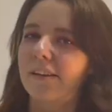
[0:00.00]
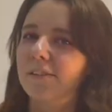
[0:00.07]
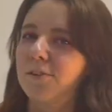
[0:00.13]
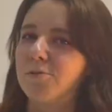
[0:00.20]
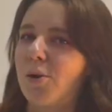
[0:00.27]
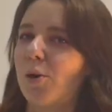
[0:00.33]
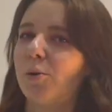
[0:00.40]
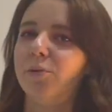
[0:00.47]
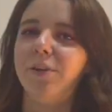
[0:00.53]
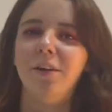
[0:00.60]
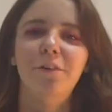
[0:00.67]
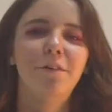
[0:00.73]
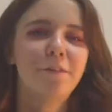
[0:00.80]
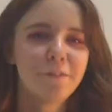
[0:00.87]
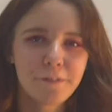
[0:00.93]
on the road,
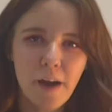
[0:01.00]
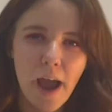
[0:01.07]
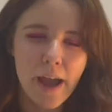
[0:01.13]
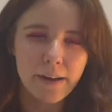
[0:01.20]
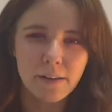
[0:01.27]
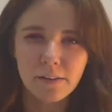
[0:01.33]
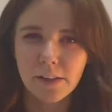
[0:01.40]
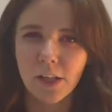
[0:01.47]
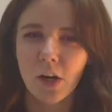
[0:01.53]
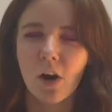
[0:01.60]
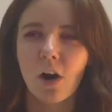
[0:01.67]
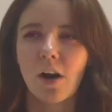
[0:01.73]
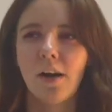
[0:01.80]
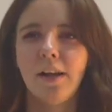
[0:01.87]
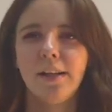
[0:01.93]
they finally
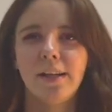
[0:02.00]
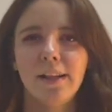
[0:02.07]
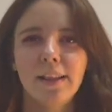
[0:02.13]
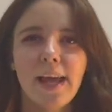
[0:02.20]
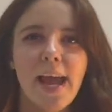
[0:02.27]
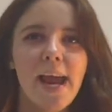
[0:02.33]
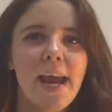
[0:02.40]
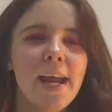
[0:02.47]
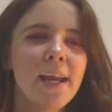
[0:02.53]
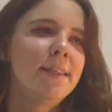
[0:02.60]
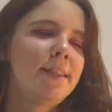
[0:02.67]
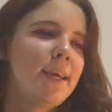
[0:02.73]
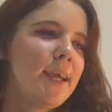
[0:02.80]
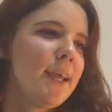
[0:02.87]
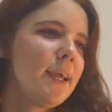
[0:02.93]
are in LA.
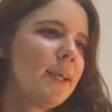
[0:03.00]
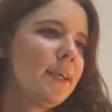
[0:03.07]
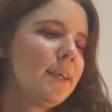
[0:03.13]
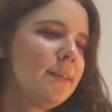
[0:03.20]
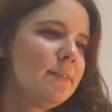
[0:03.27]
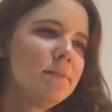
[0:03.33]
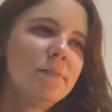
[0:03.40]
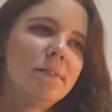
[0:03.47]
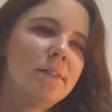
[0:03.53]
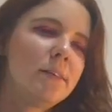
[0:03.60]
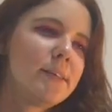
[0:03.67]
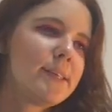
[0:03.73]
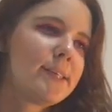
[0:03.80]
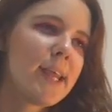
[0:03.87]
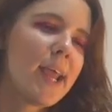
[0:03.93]
They
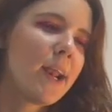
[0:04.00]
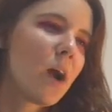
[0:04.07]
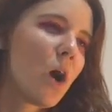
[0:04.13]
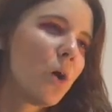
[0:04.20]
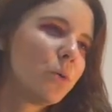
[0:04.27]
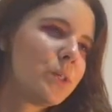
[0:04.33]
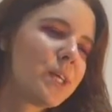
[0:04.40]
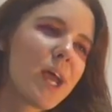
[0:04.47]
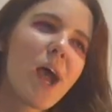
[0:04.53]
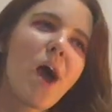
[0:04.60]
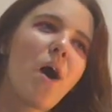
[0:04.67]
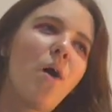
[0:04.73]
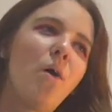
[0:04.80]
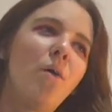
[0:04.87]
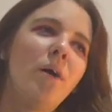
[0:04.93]
stay at a
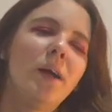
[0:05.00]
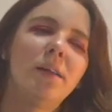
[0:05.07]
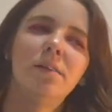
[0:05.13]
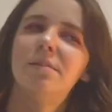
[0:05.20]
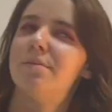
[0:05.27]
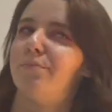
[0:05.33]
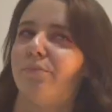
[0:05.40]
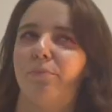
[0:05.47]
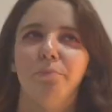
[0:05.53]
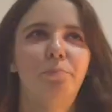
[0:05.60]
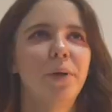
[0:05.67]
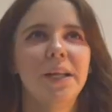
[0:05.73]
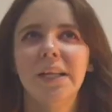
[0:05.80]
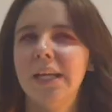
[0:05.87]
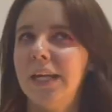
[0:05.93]
hotel and
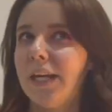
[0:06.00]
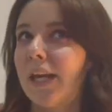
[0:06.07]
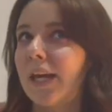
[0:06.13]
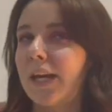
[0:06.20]
Britney